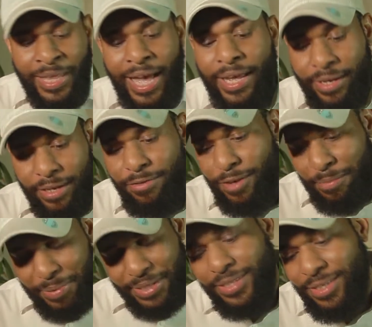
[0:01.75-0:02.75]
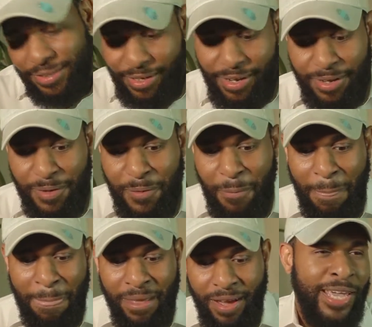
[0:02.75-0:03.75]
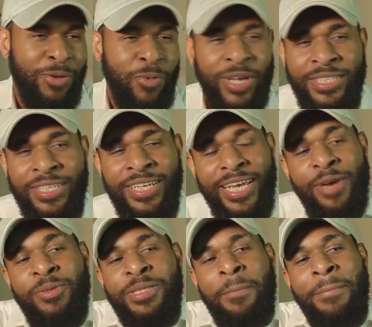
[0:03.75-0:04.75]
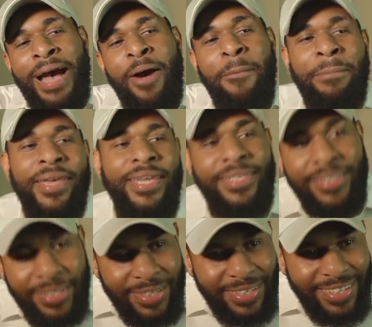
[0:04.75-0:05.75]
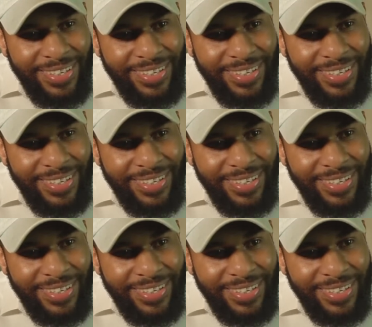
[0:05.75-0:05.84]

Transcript: the idea for the pizza song. It was about pizza,